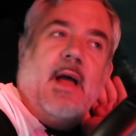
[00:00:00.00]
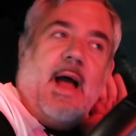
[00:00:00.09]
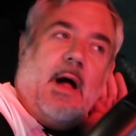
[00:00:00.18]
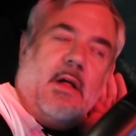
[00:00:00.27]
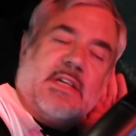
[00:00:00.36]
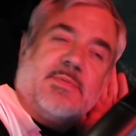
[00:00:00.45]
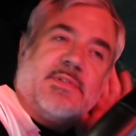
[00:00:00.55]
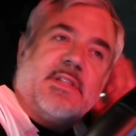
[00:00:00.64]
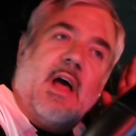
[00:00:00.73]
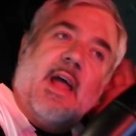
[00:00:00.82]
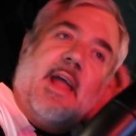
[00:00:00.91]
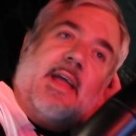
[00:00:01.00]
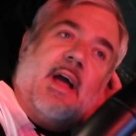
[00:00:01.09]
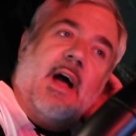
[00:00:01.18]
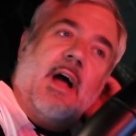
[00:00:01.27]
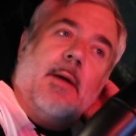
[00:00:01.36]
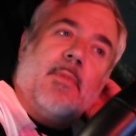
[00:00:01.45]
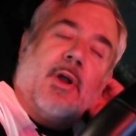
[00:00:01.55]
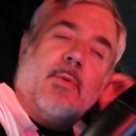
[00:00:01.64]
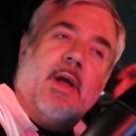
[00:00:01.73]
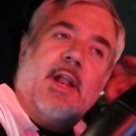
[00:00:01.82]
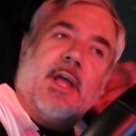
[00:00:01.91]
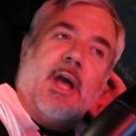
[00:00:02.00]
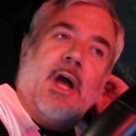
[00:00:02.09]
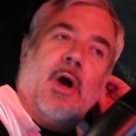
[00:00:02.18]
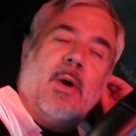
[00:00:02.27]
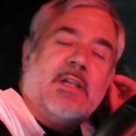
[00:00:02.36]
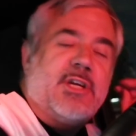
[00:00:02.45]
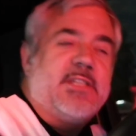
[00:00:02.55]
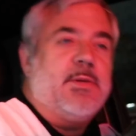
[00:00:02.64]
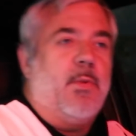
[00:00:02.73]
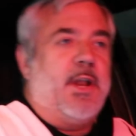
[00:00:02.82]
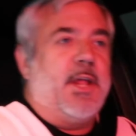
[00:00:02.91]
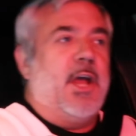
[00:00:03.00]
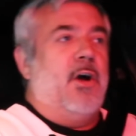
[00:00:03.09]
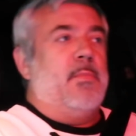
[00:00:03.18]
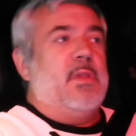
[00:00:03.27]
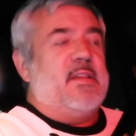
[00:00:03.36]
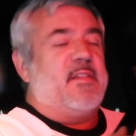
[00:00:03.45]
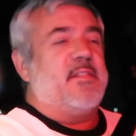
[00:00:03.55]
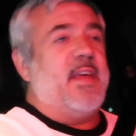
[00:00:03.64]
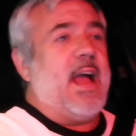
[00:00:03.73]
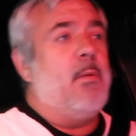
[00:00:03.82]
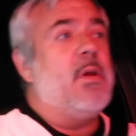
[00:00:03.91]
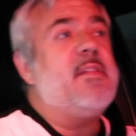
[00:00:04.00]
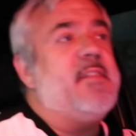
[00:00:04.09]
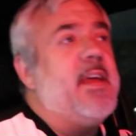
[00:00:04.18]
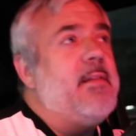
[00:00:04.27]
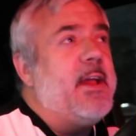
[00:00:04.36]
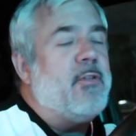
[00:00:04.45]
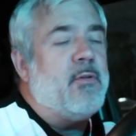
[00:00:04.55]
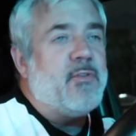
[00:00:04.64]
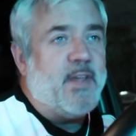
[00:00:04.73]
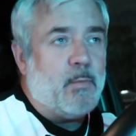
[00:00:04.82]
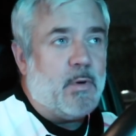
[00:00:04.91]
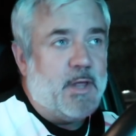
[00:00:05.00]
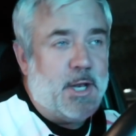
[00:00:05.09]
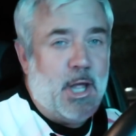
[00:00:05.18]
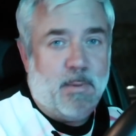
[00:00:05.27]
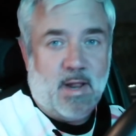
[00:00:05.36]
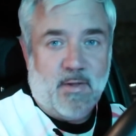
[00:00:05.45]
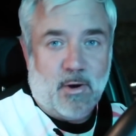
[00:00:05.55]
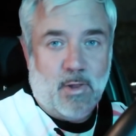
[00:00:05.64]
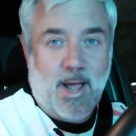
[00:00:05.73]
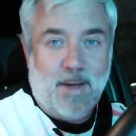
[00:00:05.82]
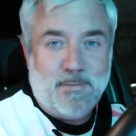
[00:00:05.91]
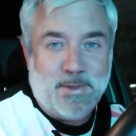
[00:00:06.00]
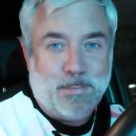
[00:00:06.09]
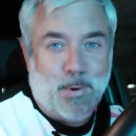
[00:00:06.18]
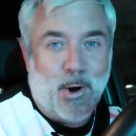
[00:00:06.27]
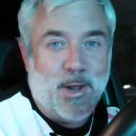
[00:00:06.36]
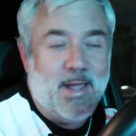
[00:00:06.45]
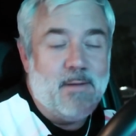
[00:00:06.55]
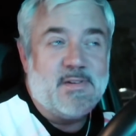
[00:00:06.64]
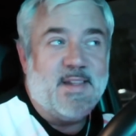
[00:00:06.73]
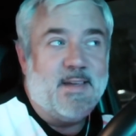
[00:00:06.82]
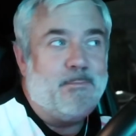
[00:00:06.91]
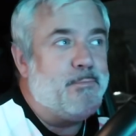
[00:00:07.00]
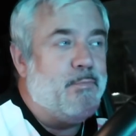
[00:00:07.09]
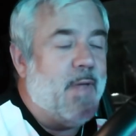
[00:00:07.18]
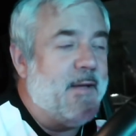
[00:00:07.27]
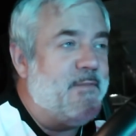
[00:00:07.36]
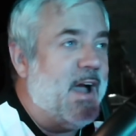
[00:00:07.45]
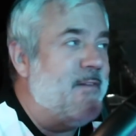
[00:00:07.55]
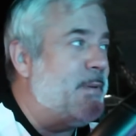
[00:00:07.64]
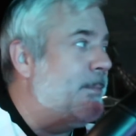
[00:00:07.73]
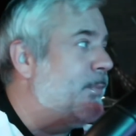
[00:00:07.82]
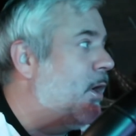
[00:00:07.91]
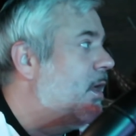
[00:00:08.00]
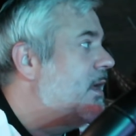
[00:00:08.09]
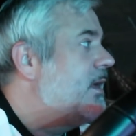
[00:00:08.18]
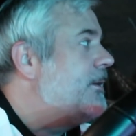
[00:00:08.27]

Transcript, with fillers: Alex was like, um, Are you ready to go? And Jason wanted to go. And Melissa's like, I want to stay later. There was like really nobody there left to the party. It was like like five people.